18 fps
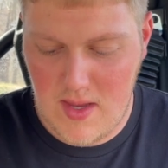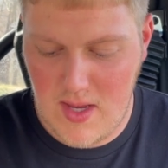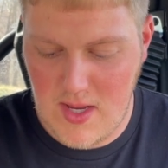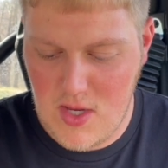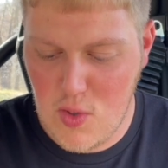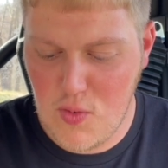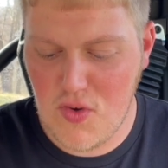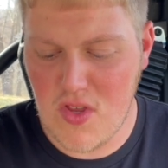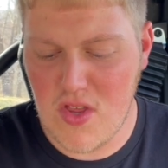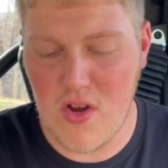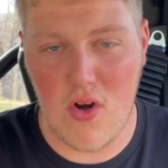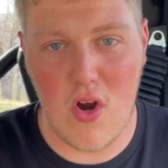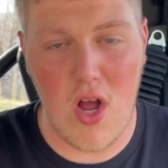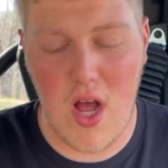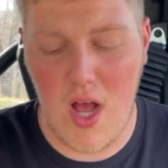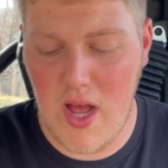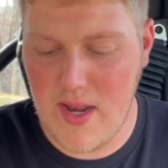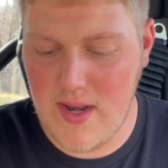And usually they're
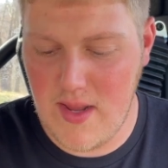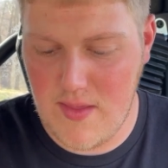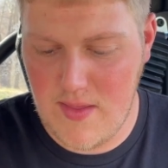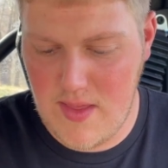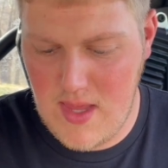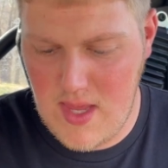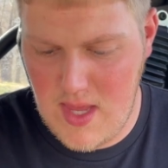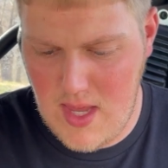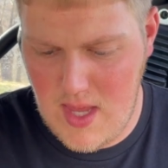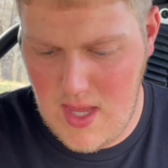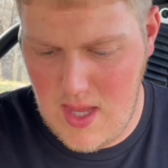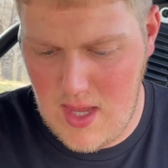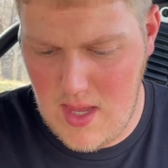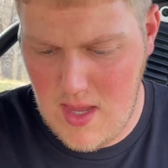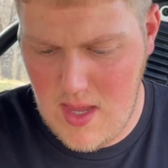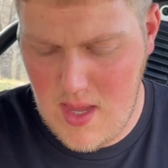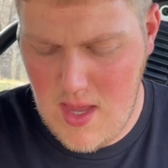on the